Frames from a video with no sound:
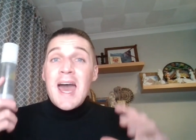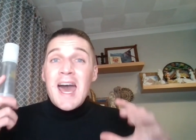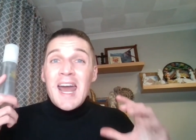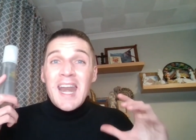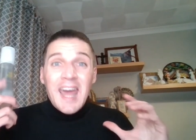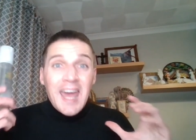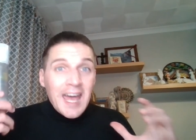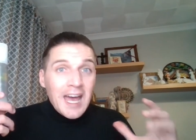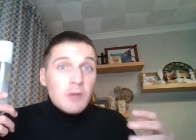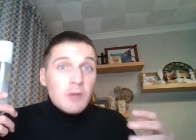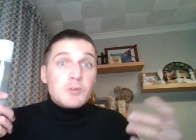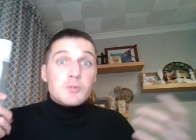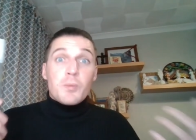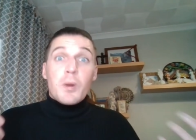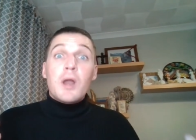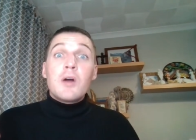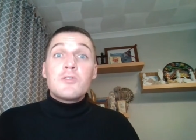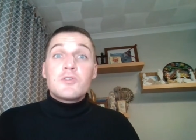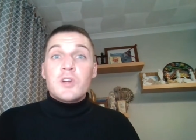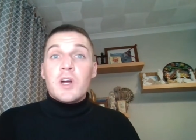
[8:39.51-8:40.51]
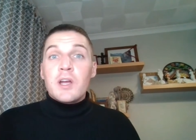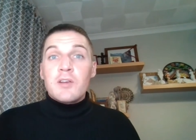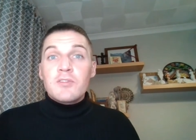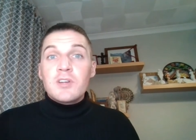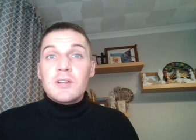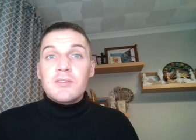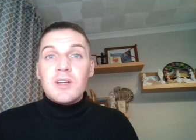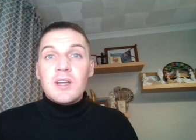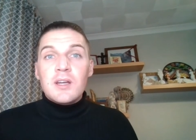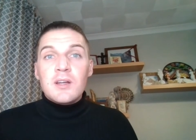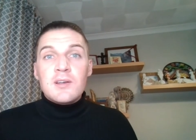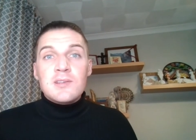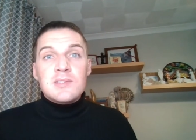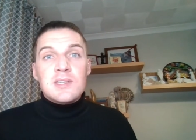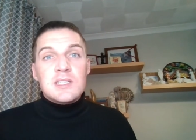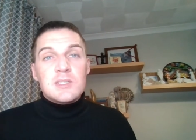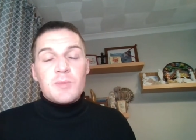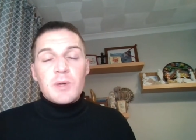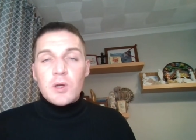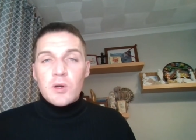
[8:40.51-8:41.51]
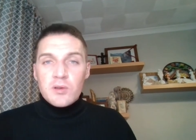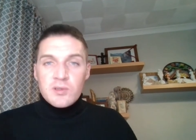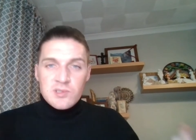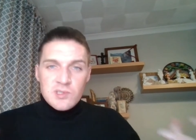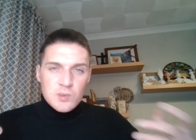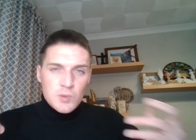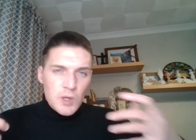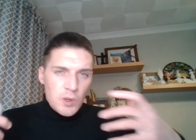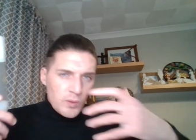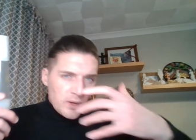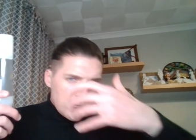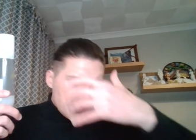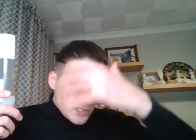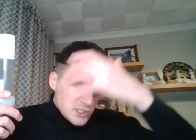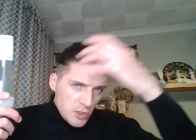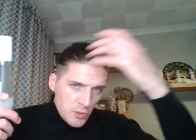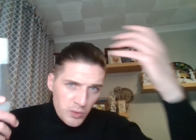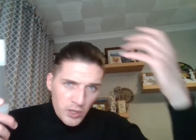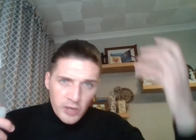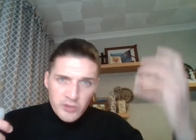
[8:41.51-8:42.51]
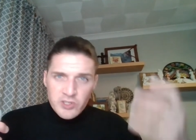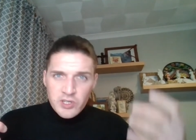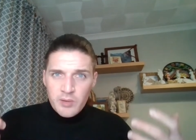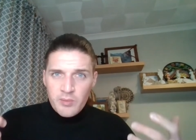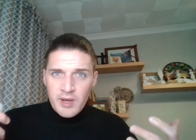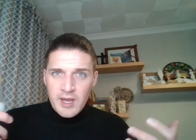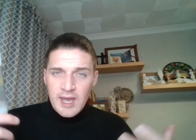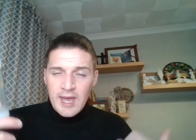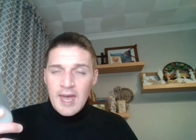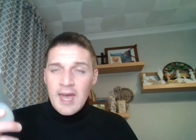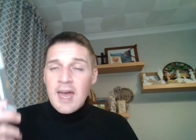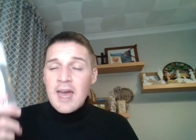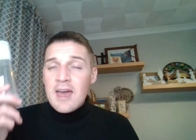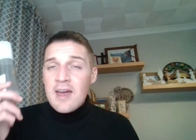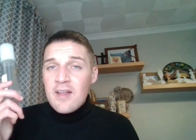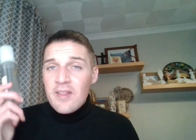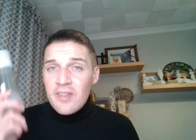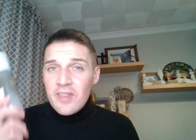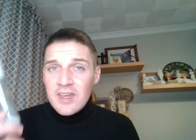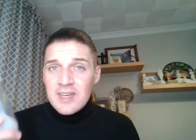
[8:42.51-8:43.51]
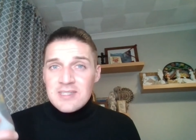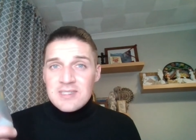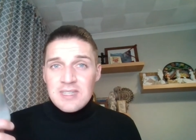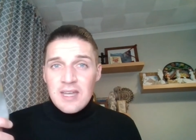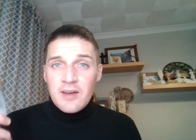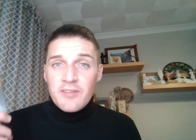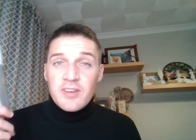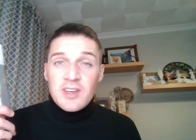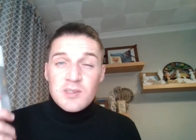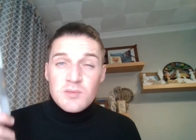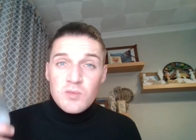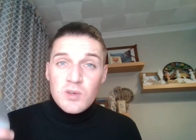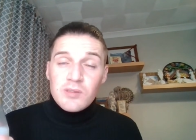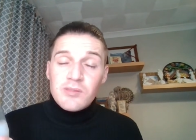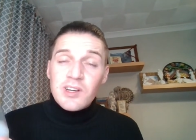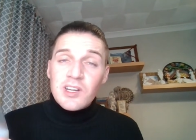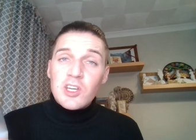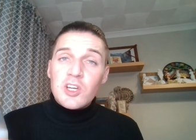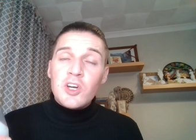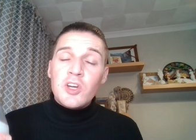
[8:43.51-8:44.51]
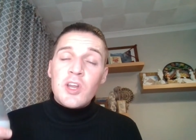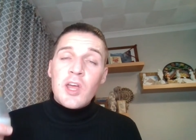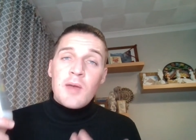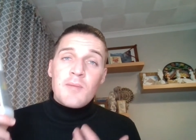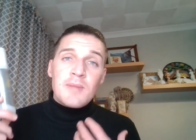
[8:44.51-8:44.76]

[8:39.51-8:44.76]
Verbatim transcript: And it helps blow drying really, really nicely, to be honest, as well. When I do blow dry my hair, this stuff is really, really good.